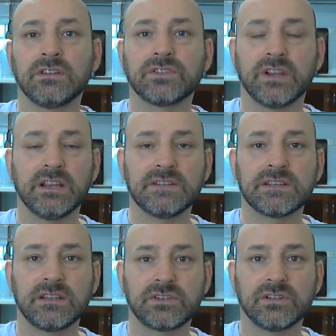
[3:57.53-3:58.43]

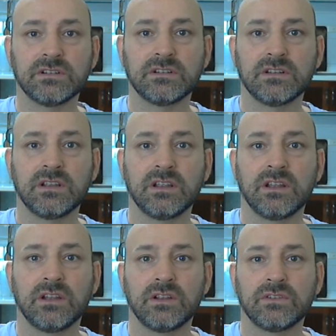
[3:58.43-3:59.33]
transition
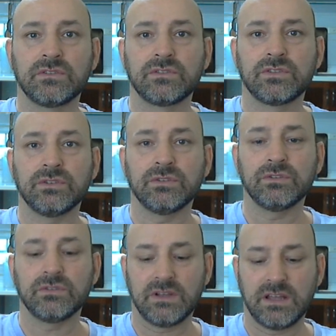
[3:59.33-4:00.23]
to